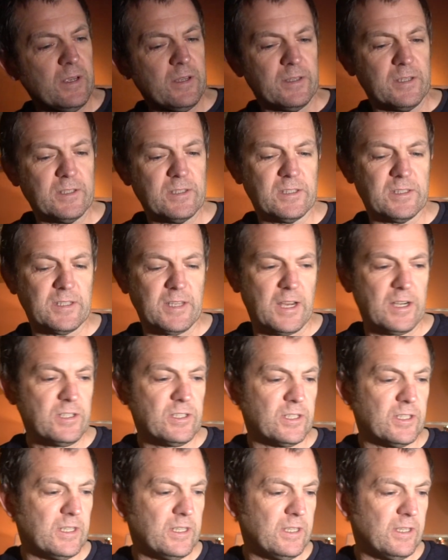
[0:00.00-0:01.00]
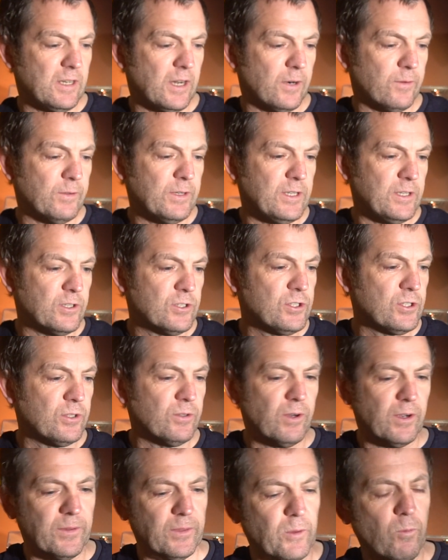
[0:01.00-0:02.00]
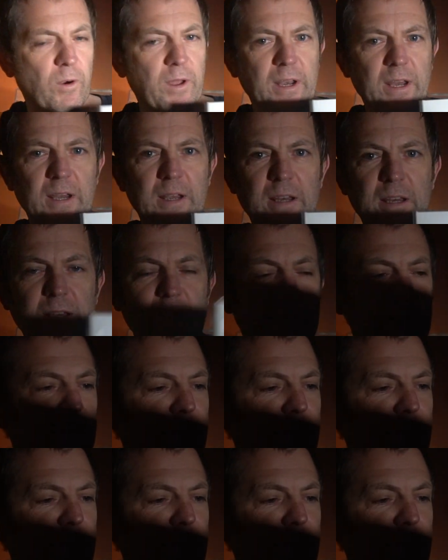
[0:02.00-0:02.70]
This is actually a reissue on the 180